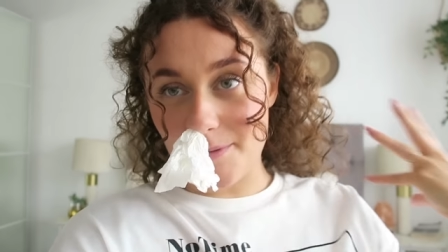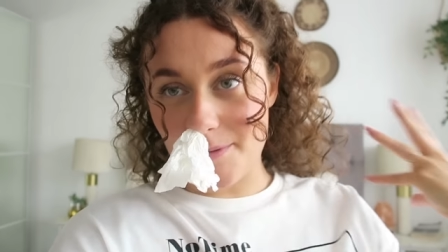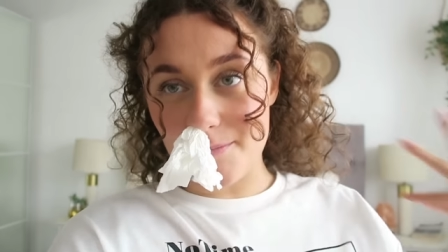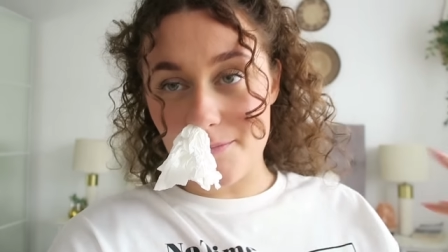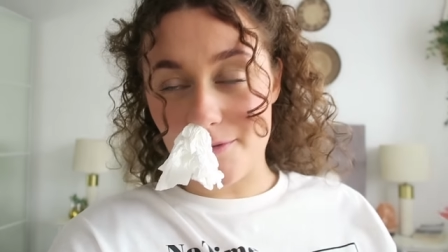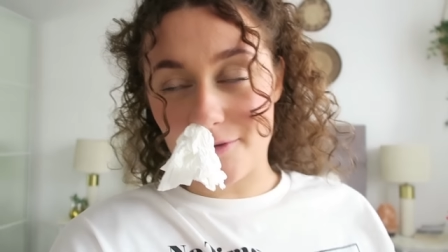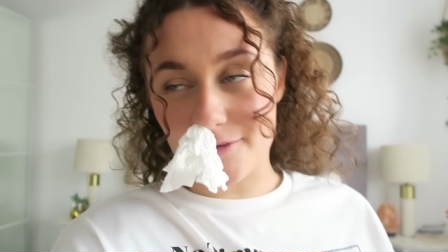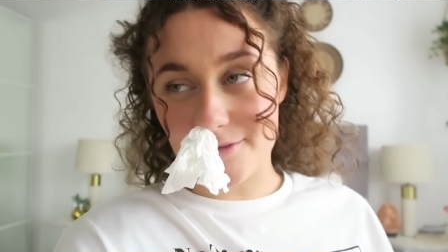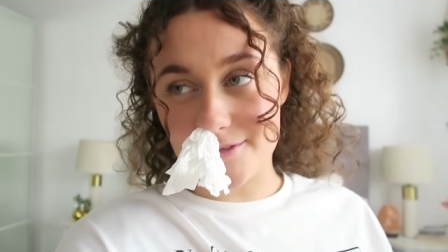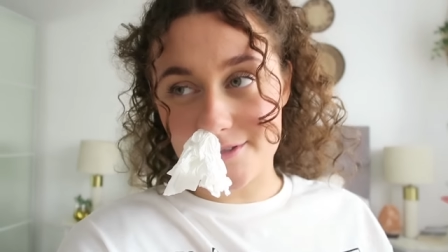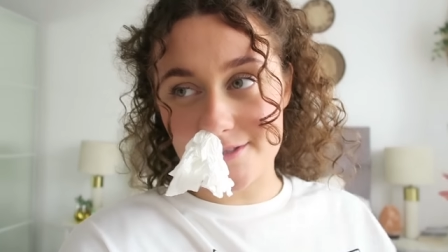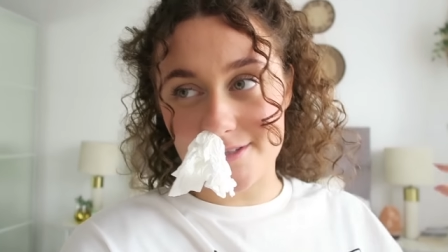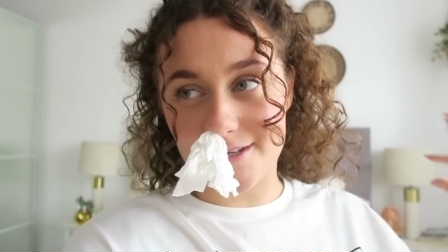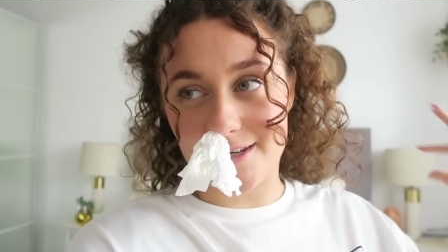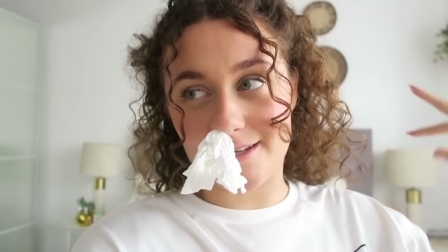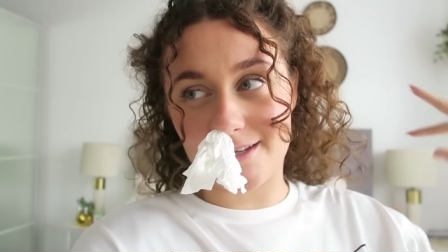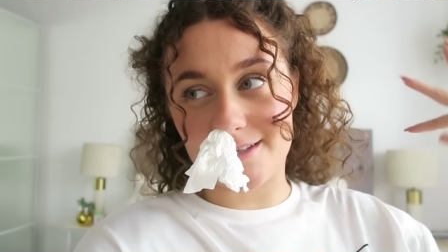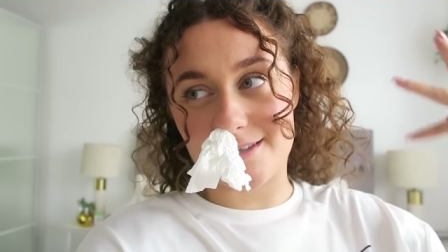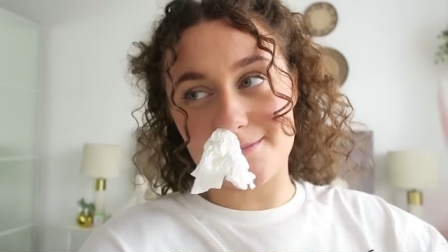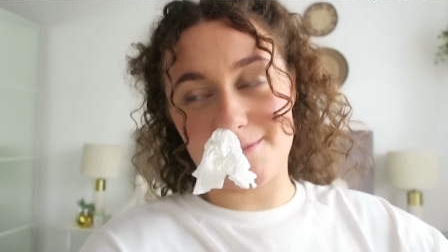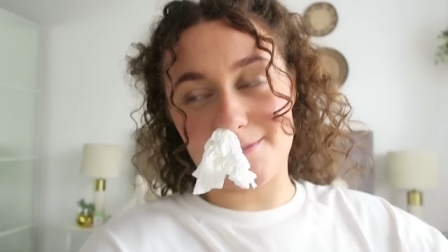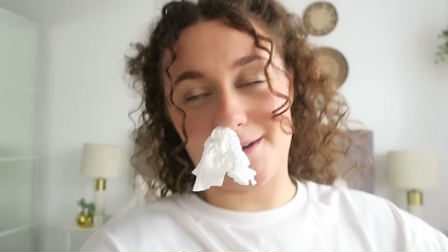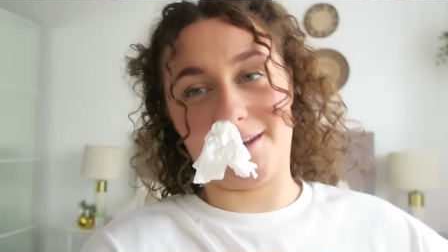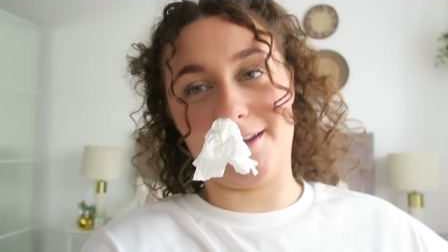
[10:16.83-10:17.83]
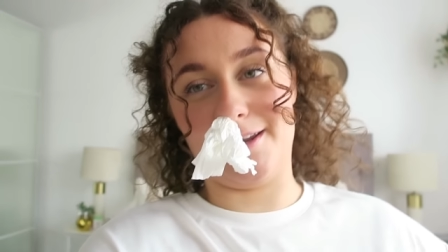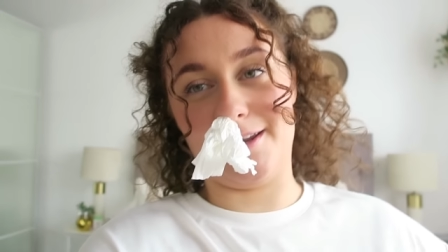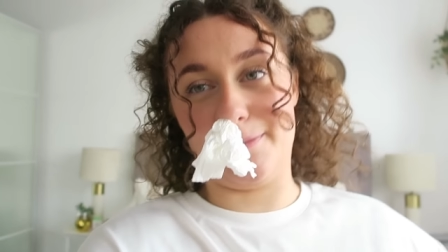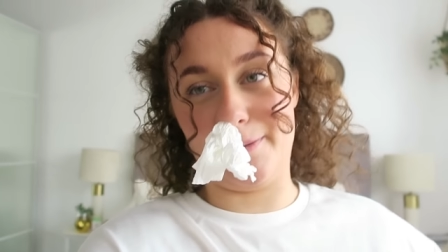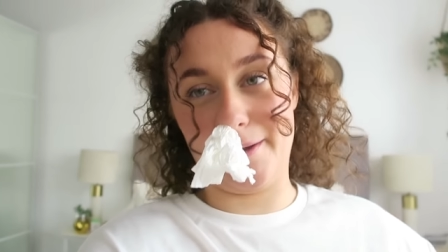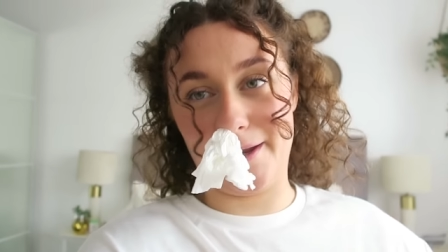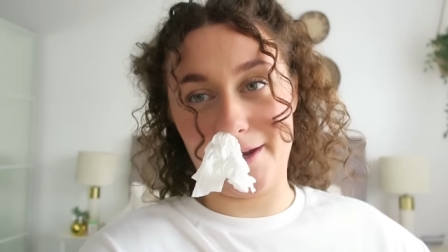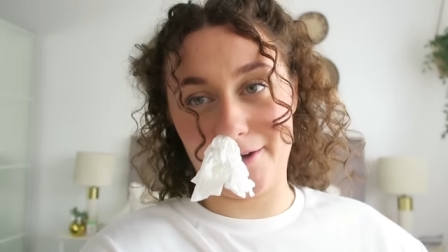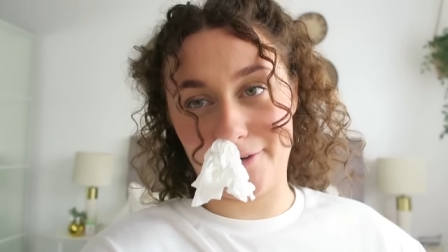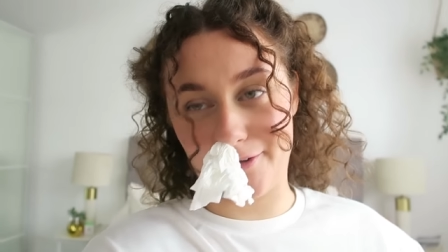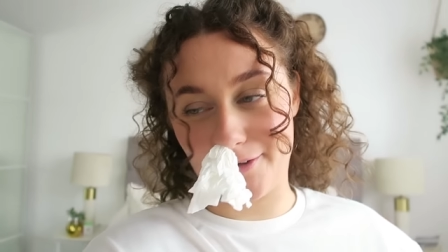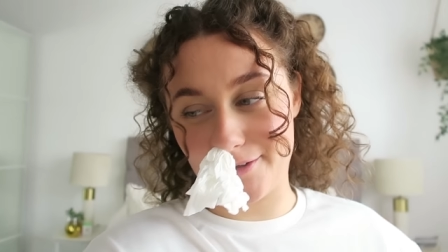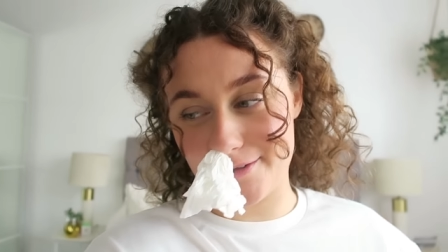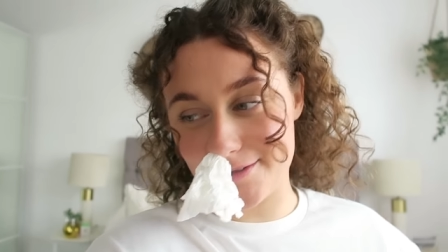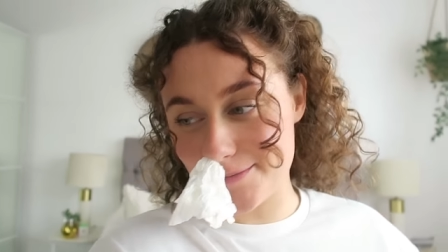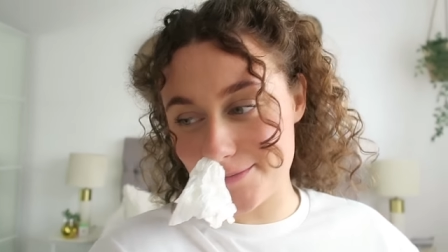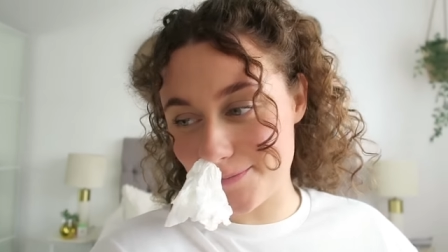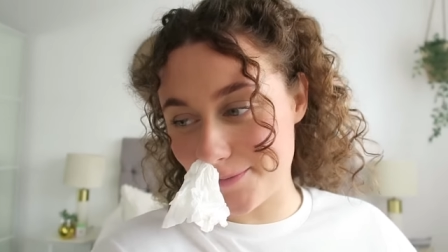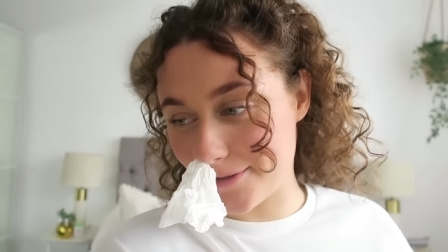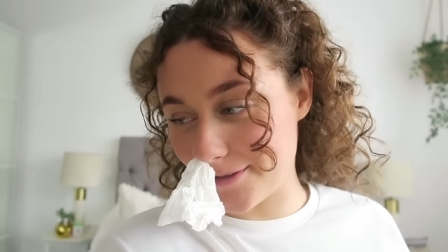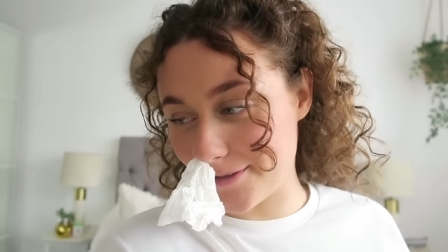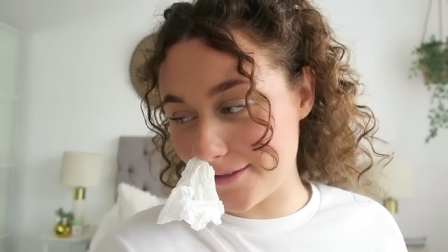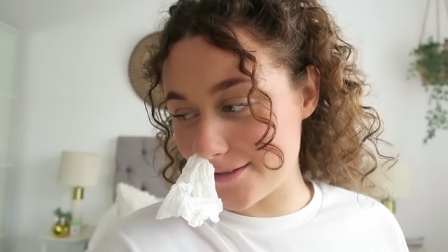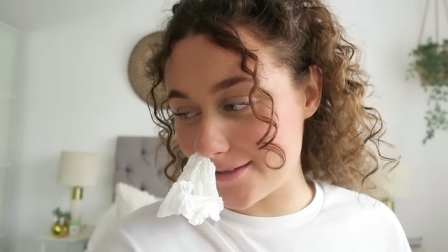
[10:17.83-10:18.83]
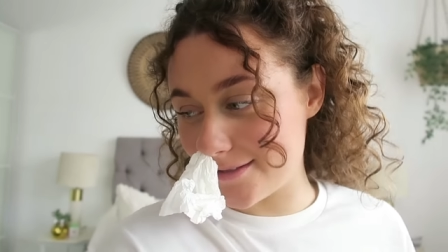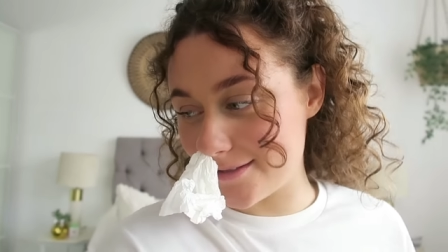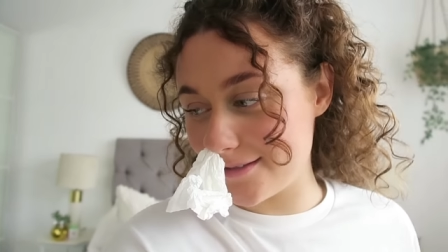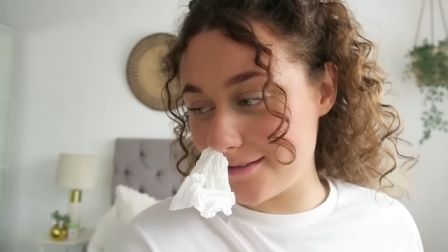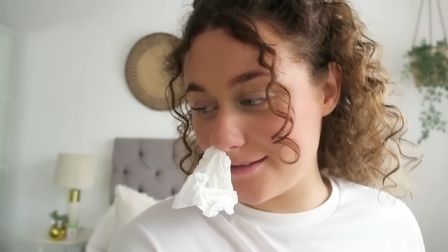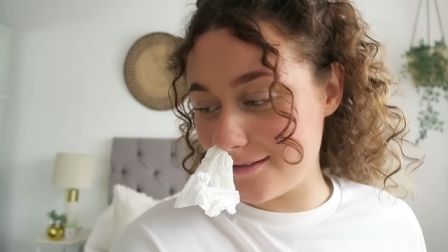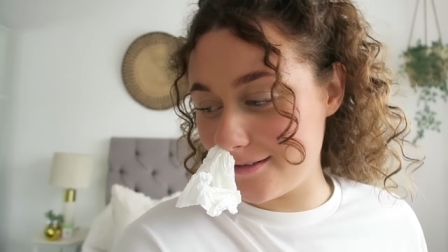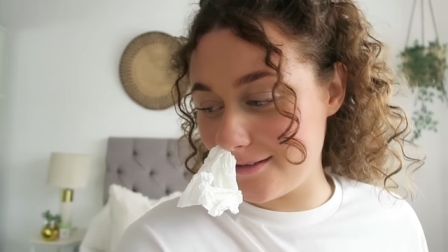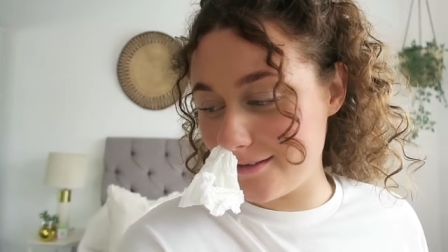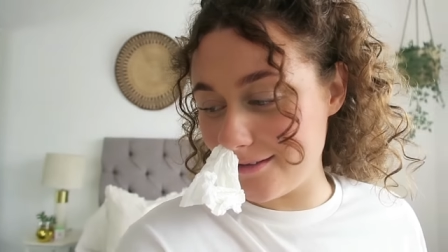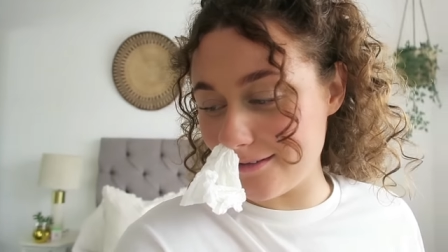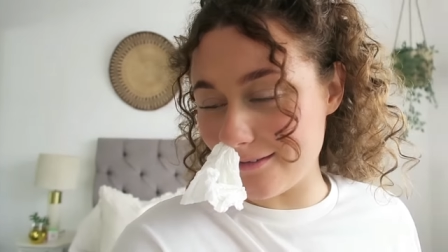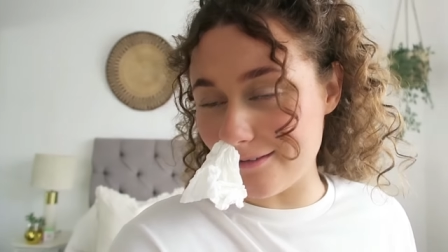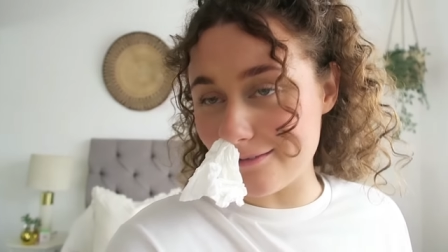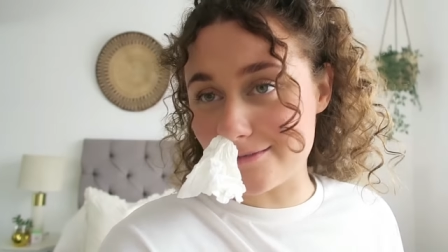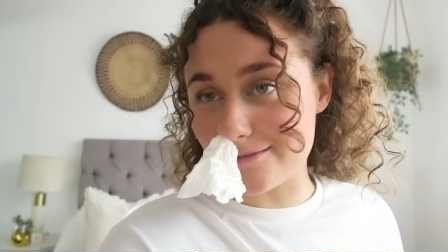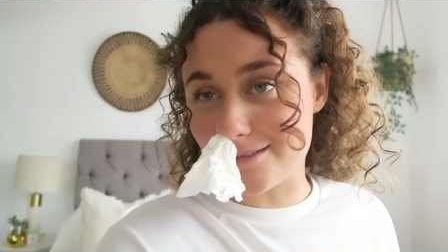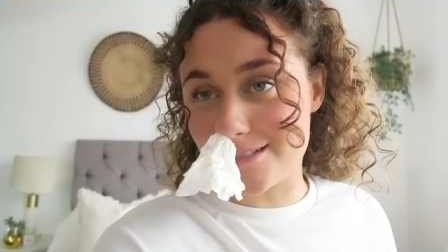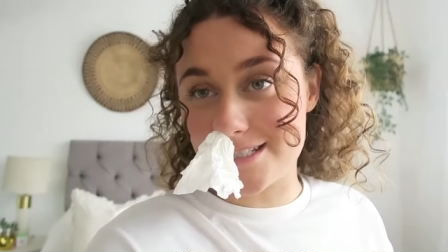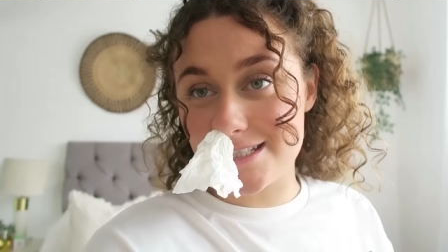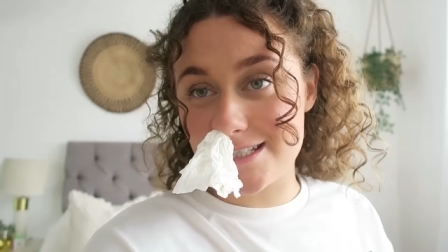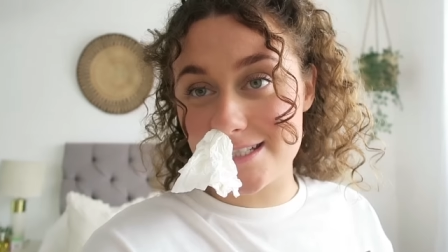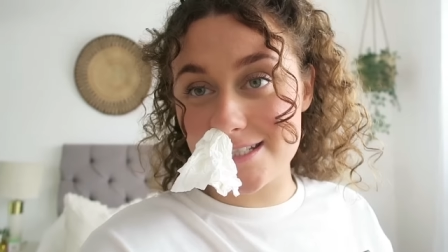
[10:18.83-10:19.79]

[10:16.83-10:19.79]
the bin monster needs to make an appearance because, god